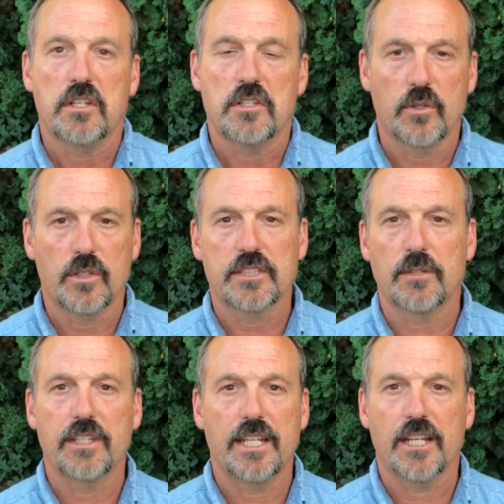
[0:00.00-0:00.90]
doing
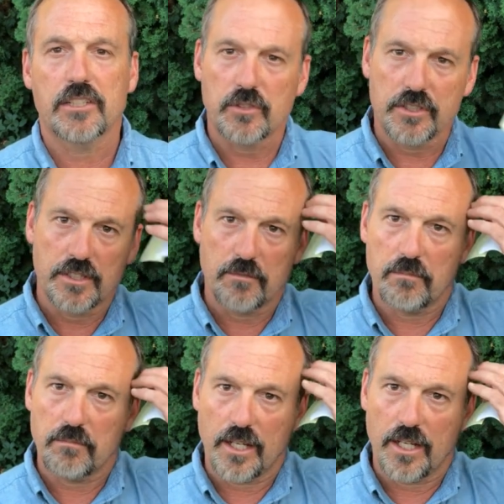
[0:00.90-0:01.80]
some of the extras
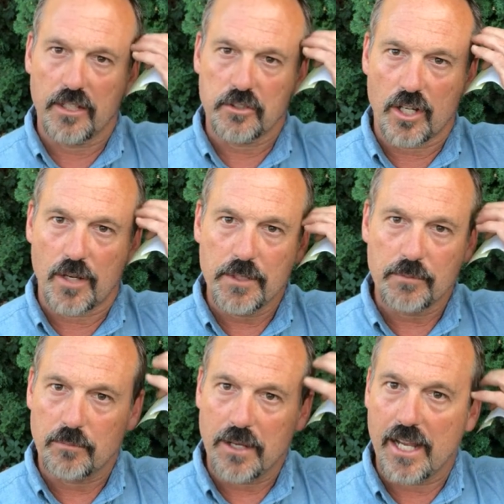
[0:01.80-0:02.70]
that draw
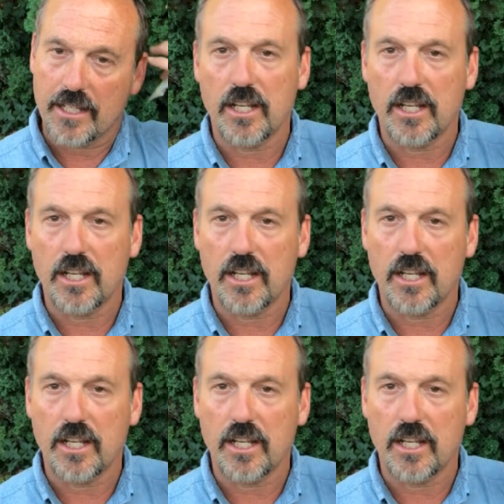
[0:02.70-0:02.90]
people back.